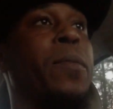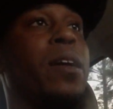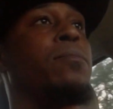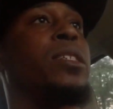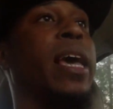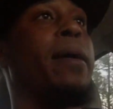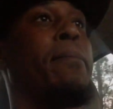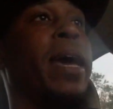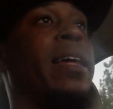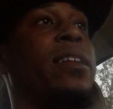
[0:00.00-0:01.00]
You know what I'm
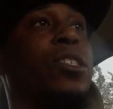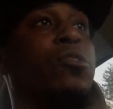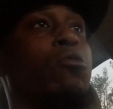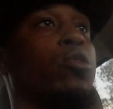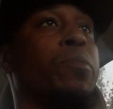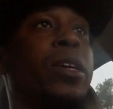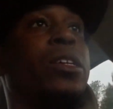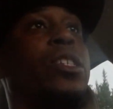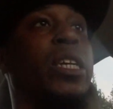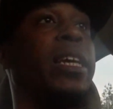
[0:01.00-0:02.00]
saying, man? This social
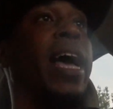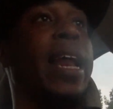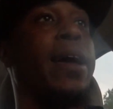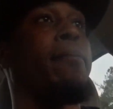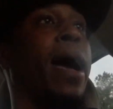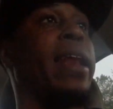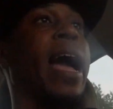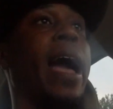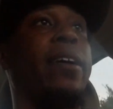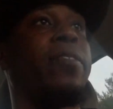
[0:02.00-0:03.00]
media shit, it got
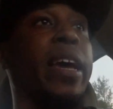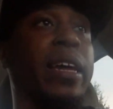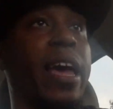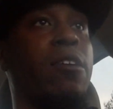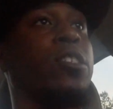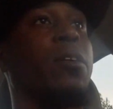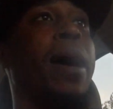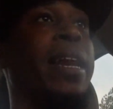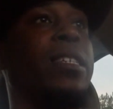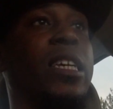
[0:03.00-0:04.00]
everybody out here thinking they on
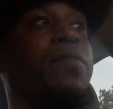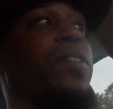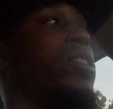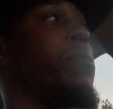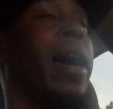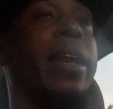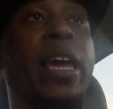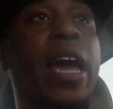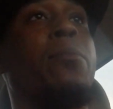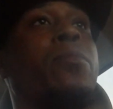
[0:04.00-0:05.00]
somebody's TV, somebody's
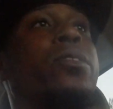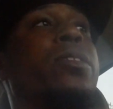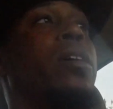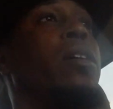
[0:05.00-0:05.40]
camera,